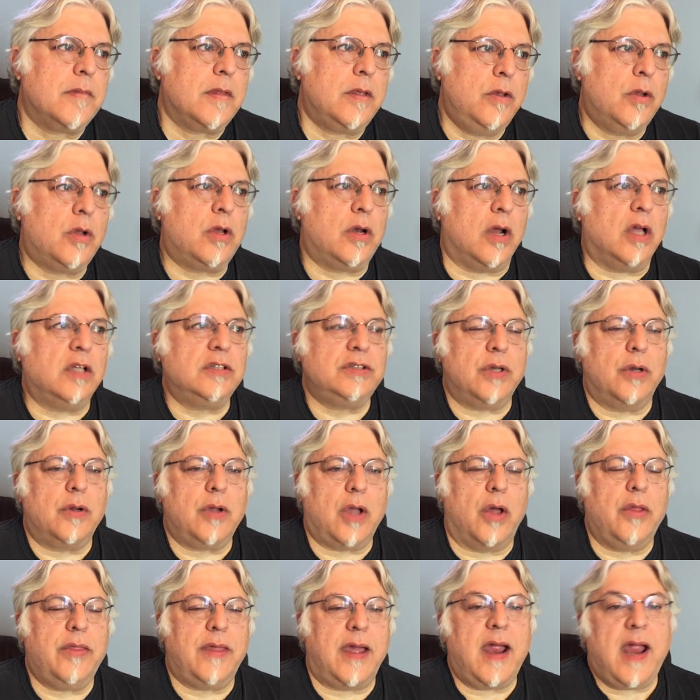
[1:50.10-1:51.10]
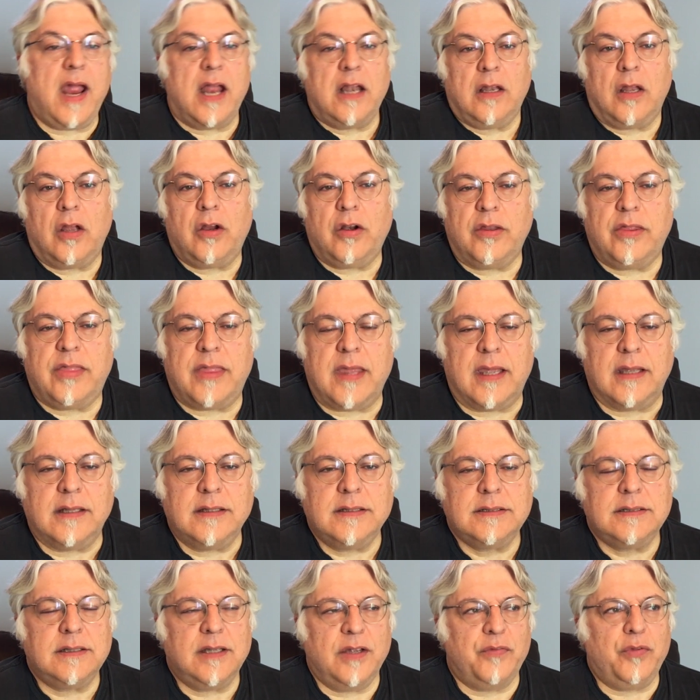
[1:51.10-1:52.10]
you could also go there and learn
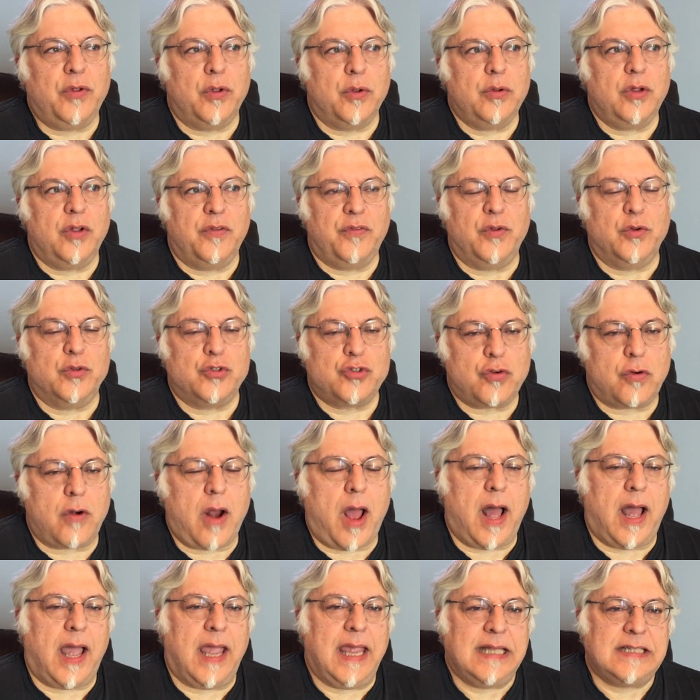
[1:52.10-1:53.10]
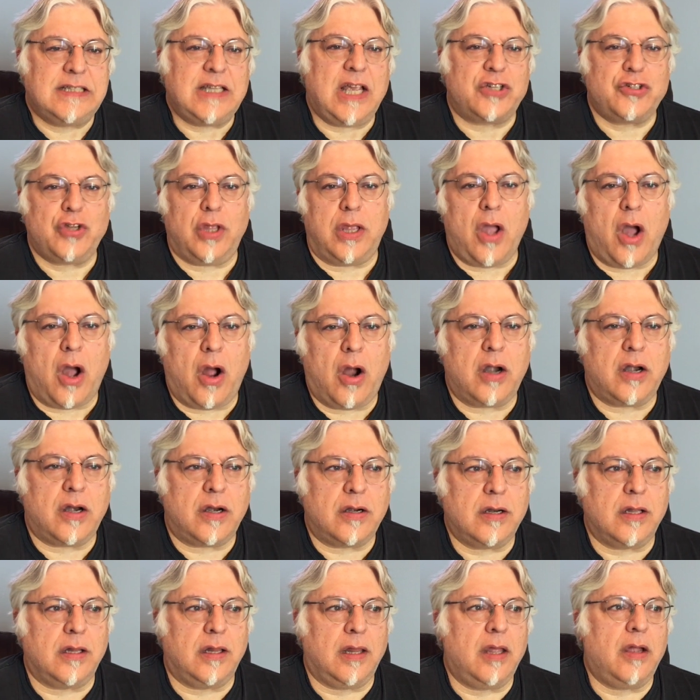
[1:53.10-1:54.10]
things if you if you try. It's actually
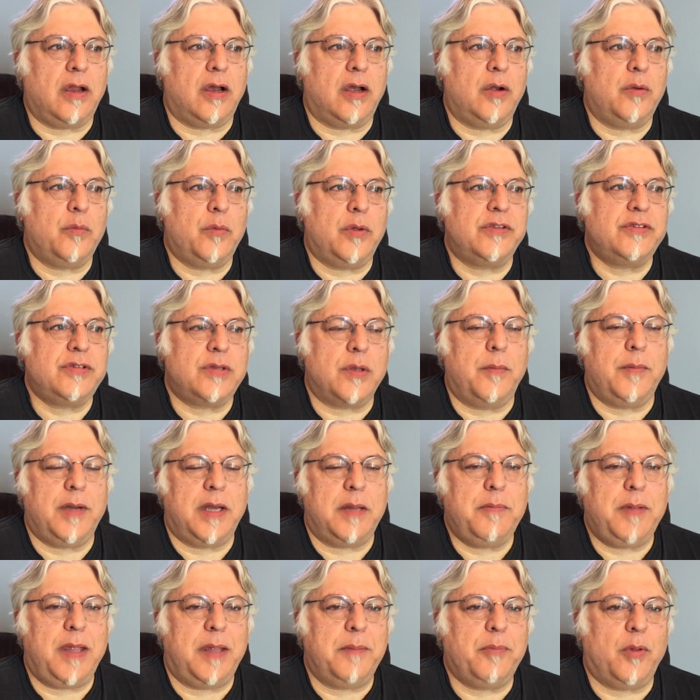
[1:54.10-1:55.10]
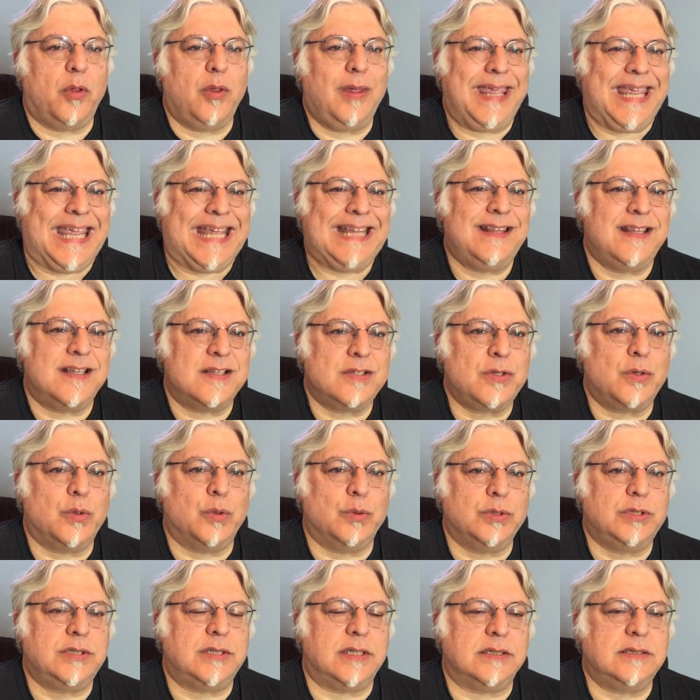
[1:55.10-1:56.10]
harder to learn with so many people in the
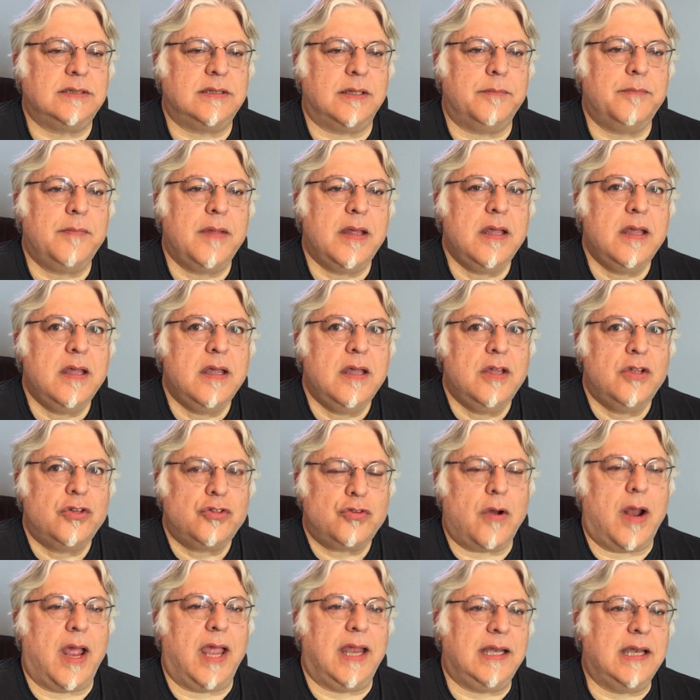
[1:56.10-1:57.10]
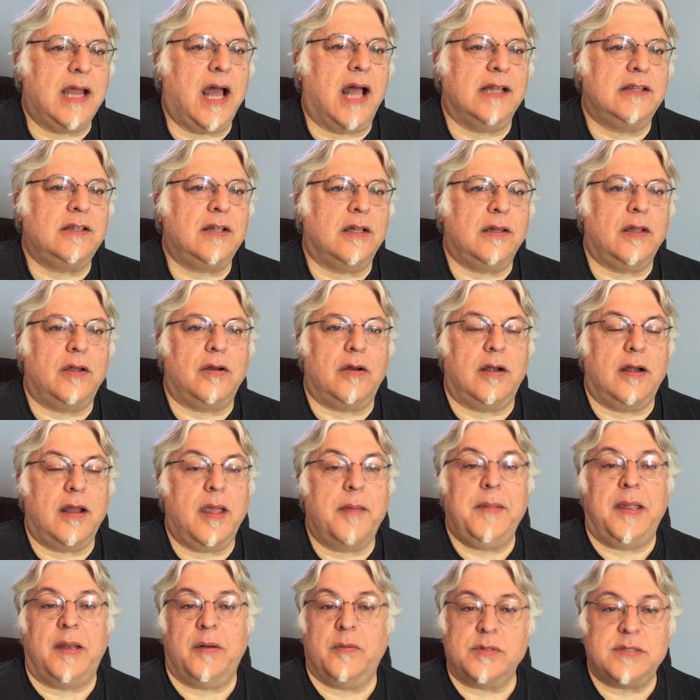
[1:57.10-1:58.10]
school system trying not to learn. I
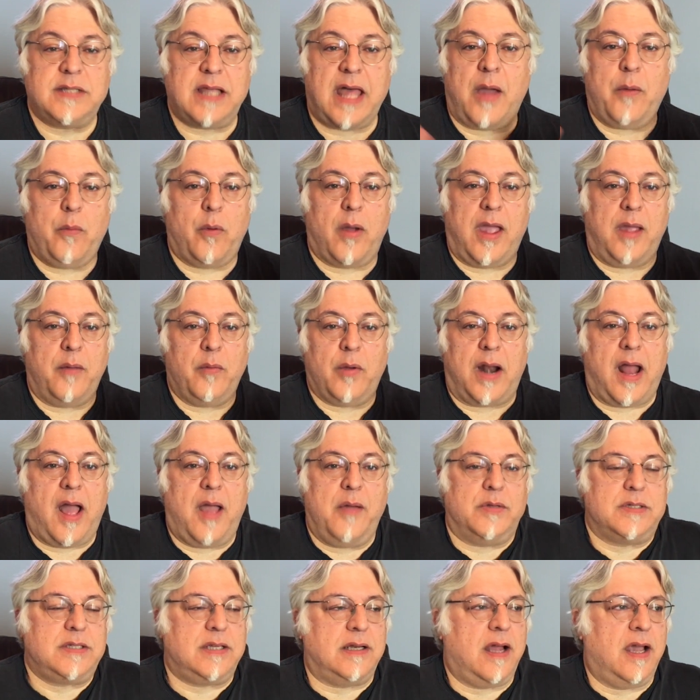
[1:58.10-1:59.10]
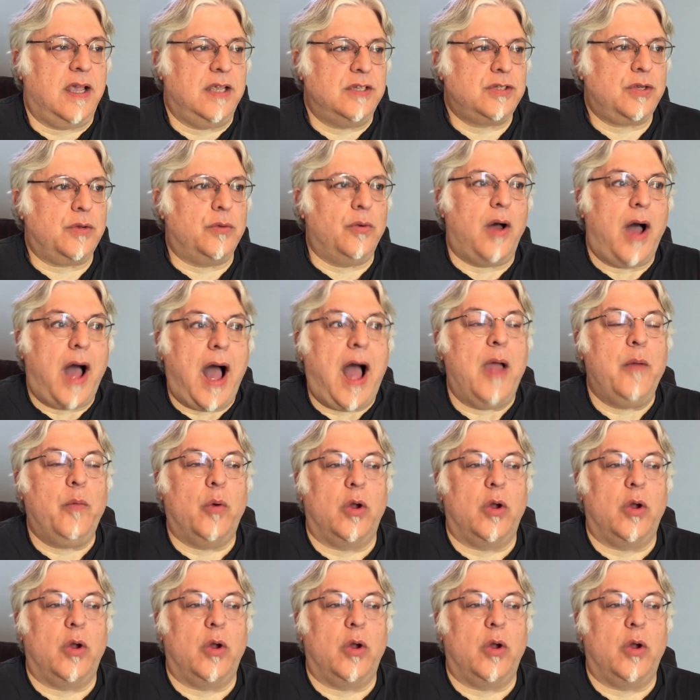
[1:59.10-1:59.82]
mean, it was that way when I was in high school. I